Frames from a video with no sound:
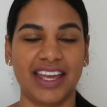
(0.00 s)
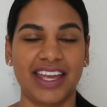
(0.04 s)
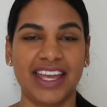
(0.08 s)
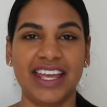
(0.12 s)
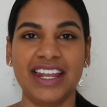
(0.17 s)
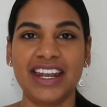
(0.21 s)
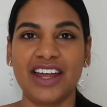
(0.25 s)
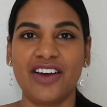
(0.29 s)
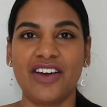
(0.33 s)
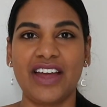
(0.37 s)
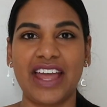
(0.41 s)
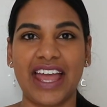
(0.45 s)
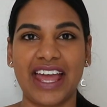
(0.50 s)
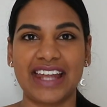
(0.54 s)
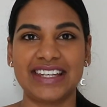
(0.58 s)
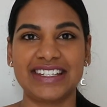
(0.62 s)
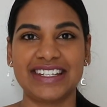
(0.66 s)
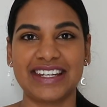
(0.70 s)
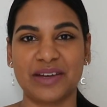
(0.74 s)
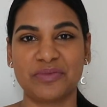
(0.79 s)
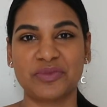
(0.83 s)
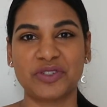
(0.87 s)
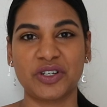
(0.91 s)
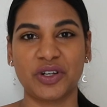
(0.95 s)
In our
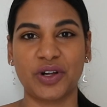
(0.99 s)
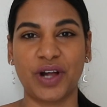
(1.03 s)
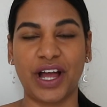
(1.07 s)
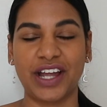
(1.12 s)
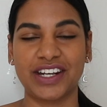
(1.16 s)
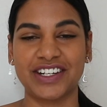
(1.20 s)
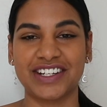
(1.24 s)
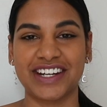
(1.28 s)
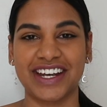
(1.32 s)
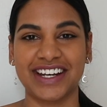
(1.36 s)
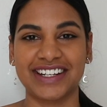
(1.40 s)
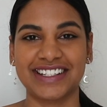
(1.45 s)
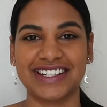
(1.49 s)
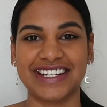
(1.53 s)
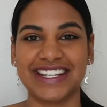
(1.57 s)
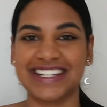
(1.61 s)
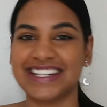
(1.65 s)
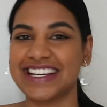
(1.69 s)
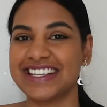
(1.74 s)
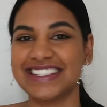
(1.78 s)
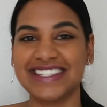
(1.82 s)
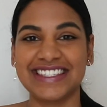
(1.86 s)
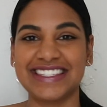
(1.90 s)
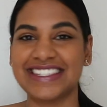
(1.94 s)
antenuptial contract, it
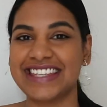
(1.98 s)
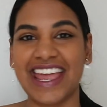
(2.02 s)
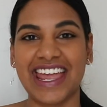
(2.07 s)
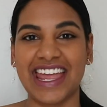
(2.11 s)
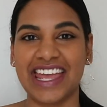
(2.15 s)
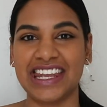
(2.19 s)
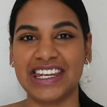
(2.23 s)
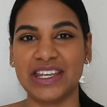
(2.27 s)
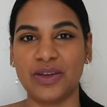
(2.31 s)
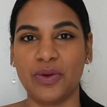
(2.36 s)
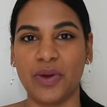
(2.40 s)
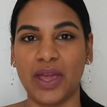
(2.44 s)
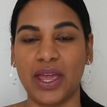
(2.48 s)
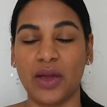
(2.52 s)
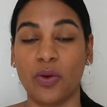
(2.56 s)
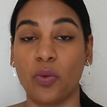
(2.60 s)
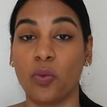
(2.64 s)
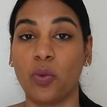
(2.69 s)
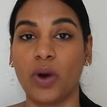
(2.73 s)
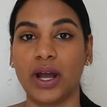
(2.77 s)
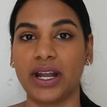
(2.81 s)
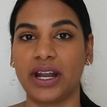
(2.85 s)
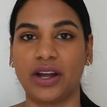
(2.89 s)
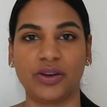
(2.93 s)
doesn't say anywhere
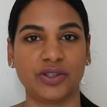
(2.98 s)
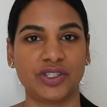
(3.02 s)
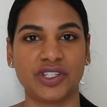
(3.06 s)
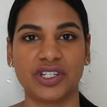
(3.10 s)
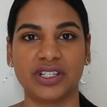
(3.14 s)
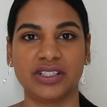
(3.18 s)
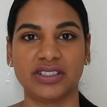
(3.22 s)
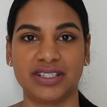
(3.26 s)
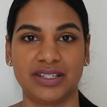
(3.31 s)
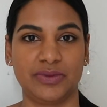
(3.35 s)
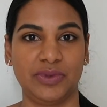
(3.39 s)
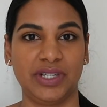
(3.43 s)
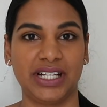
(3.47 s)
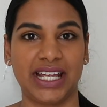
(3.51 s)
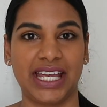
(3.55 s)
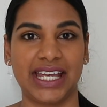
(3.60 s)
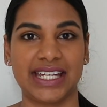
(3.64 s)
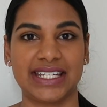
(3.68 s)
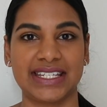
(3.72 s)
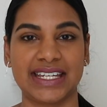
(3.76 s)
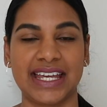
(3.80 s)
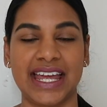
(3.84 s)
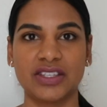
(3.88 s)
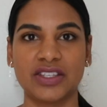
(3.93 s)
what our children will
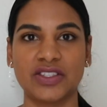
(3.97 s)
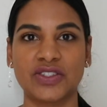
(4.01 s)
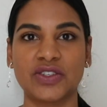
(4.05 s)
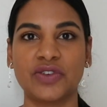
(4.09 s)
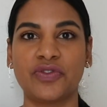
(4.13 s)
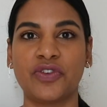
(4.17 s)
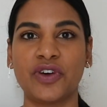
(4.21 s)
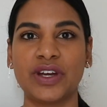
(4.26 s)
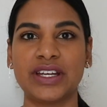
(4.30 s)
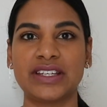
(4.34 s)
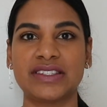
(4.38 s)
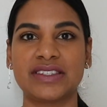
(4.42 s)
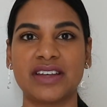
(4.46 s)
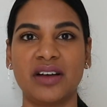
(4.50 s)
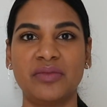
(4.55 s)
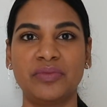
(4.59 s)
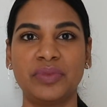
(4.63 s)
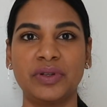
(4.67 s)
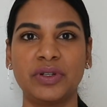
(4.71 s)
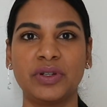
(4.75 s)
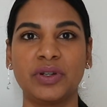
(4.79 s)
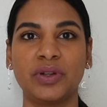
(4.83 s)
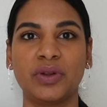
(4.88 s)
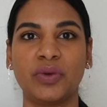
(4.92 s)
get. So for
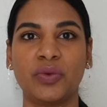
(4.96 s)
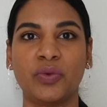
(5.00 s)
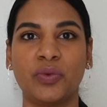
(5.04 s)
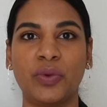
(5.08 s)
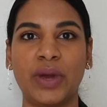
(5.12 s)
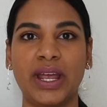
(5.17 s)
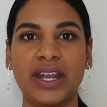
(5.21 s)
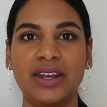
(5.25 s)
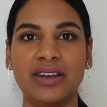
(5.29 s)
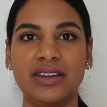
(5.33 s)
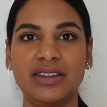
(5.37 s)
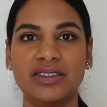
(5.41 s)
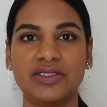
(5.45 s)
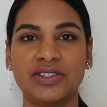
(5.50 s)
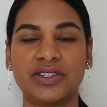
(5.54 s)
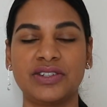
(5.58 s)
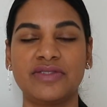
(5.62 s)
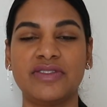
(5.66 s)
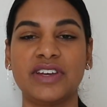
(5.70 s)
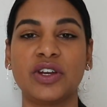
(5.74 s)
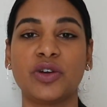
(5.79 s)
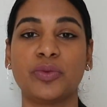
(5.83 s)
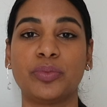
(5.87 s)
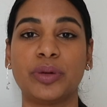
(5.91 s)
example, when
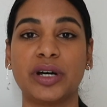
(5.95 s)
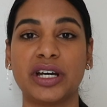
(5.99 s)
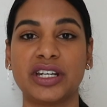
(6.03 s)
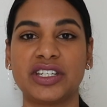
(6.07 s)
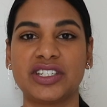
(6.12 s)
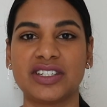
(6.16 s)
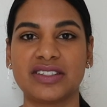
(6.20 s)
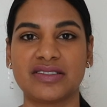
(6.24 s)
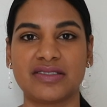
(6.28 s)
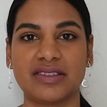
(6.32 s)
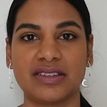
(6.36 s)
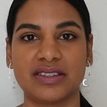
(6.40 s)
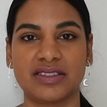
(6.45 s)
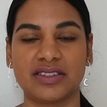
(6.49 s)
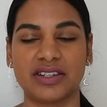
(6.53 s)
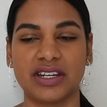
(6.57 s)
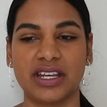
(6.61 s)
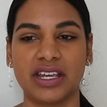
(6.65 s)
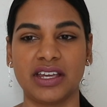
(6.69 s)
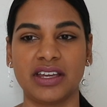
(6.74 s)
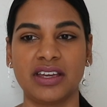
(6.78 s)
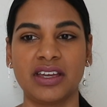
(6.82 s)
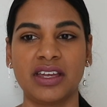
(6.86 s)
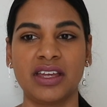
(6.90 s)
Trevino purchased this
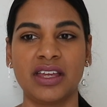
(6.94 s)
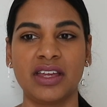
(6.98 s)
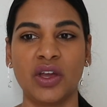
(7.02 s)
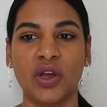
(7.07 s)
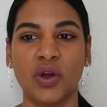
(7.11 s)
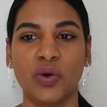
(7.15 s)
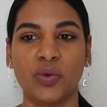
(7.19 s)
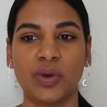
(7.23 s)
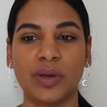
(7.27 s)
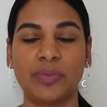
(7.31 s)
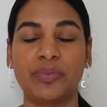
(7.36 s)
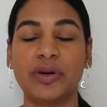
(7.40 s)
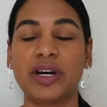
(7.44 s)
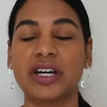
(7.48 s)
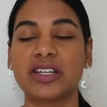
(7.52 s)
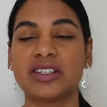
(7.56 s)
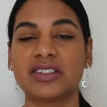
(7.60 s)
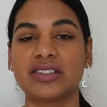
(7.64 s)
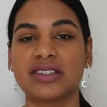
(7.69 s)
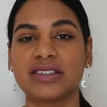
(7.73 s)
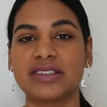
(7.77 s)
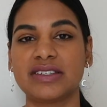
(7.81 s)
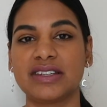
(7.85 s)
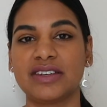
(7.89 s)
ring, we
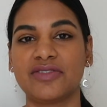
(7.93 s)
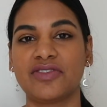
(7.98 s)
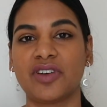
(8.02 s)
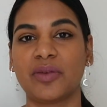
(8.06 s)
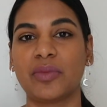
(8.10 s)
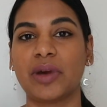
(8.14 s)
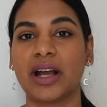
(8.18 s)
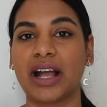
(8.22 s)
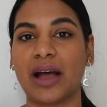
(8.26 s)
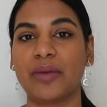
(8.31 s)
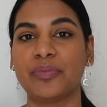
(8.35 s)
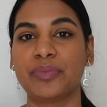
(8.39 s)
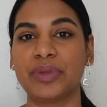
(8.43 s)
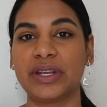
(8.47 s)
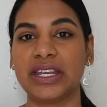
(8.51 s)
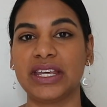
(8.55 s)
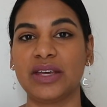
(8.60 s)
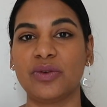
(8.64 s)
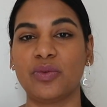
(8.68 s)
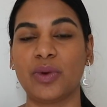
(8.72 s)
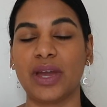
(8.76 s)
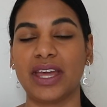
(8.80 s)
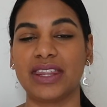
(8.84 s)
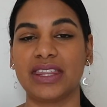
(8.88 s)
purchased it from a
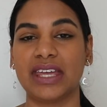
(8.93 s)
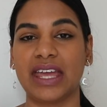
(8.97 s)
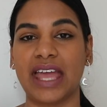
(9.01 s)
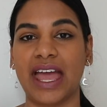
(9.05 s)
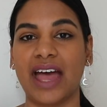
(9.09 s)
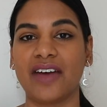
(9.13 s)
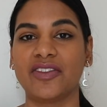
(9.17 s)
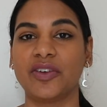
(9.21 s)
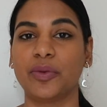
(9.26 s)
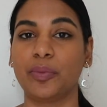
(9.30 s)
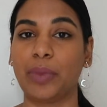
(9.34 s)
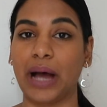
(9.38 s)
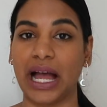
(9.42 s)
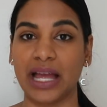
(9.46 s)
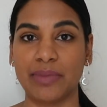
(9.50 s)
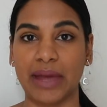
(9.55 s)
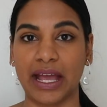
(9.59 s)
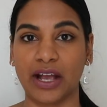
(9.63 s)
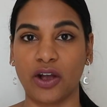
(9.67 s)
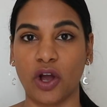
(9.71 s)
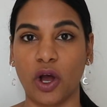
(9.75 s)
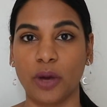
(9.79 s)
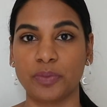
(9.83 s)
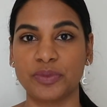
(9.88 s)
company where they have a
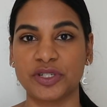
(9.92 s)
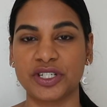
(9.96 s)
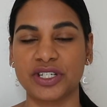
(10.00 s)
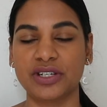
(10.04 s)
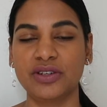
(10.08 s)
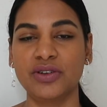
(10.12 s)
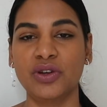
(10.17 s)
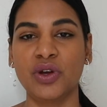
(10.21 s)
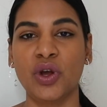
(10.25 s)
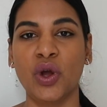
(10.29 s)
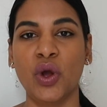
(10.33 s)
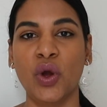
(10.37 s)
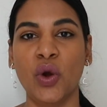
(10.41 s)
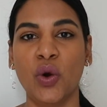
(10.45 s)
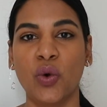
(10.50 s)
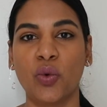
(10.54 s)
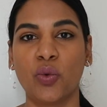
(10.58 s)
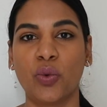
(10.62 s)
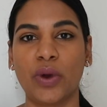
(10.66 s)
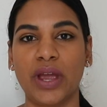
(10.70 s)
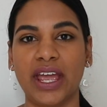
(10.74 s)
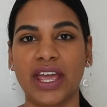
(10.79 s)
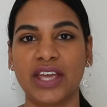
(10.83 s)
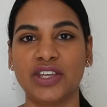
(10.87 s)
buyback option,
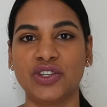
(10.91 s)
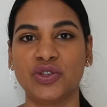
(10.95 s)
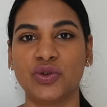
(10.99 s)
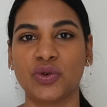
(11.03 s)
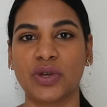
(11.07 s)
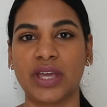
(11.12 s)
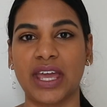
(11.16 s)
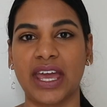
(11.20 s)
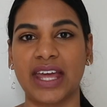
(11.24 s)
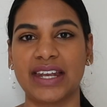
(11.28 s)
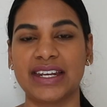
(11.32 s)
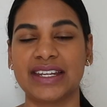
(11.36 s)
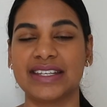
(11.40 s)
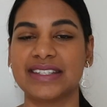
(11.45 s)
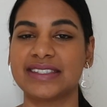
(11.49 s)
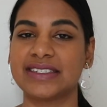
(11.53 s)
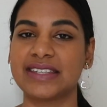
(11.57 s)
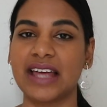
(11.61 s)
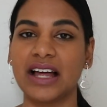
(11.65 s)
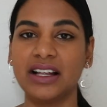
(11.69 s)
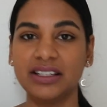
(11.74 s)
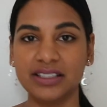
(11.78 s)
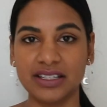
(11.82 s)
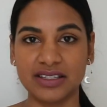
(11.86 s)
where you can
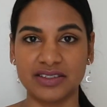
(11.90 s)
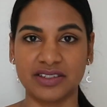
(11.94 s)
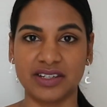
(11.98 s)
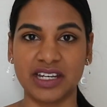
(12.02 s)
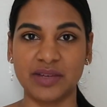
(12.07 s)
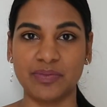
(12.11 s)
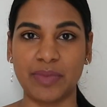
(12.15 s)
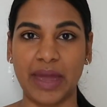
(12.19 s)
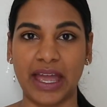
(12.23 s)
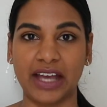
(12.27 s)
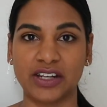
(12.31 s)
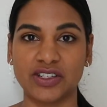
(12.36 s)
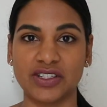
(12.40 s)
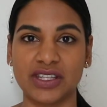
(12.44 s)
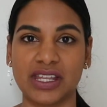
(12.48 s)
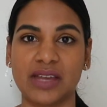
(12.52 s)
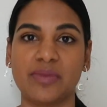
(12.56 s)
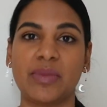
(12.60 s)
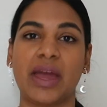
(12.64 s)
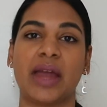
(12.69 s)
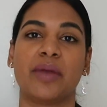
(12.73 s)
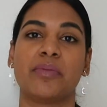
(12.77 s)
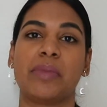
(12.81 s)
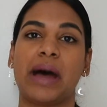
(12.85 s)
sell this ring back to
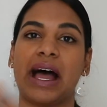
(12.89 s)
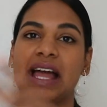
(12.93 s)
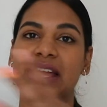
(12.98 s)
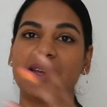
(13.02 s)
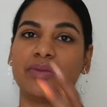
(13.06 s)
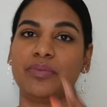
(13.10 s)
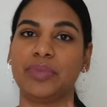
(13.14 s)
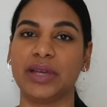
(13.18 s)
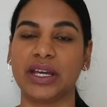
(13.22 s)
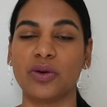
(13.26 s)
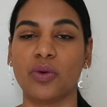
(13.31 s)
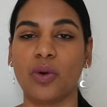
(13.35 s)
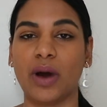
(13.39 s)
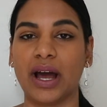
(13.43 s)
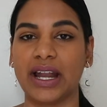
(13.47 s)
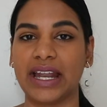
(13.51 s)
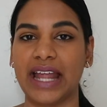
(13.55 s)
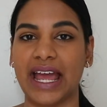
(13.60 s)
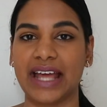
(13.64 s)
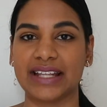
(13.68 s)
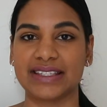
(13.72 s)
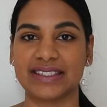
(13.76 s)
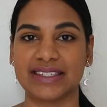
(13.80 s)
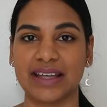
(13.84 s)
them and buy a bigger one
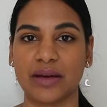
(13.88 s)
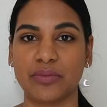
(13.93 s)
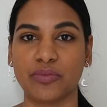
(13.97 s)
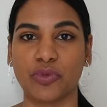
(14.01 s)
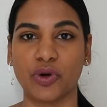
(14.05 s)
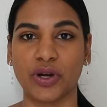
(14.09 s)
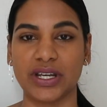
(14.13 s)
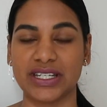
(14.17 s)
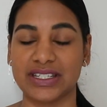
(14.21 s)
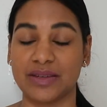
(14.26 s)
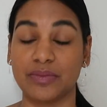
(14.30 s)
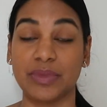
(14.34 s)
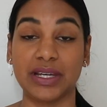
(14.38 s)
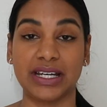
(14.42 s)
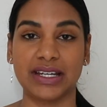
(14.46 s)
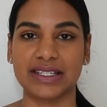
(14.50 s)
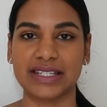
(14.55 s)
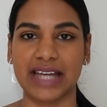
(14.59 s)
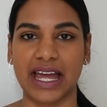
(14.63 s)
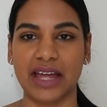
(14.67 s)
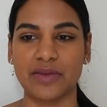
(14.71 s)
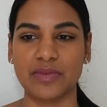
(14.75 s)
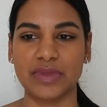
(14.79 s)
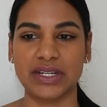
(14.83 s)
at some point, a bigger
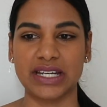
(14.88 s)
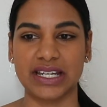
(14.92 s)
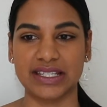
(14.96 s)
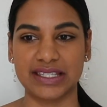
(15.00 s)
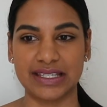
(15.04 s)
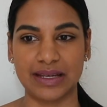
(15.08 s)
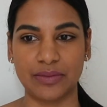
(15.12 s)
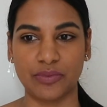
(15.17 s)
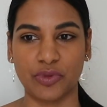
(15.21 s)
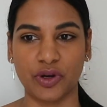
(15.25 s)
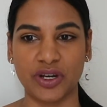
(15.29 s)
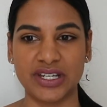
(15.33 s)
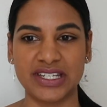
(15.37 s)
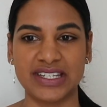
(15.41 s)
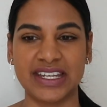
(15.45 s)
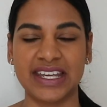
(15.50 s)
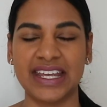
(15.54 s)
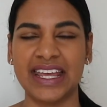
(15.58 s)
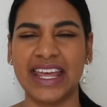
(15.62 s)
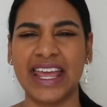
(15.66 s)
diamond at some point.